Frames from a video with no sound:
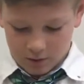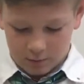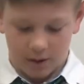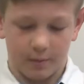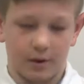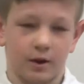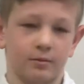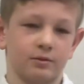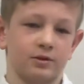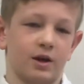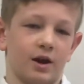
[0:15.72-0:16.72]
My
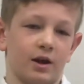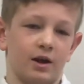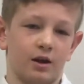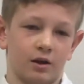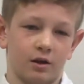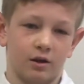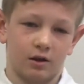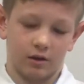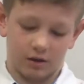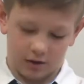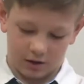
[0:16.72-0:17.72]
mom died
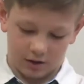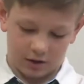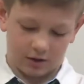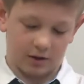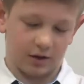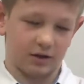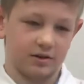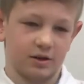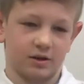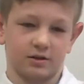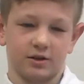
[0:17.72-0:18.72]
in
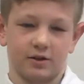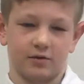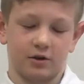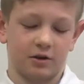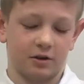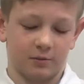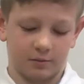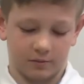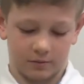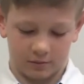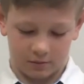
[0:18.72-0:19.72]
1870.
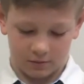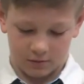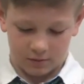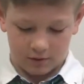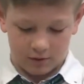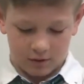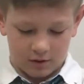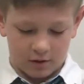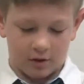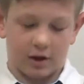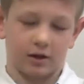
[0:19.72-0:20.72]

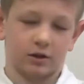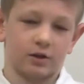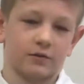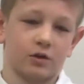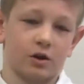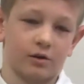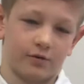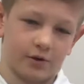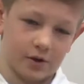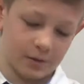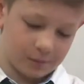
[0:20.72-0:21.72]
I lived on a
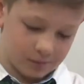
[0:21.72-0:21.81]
farm.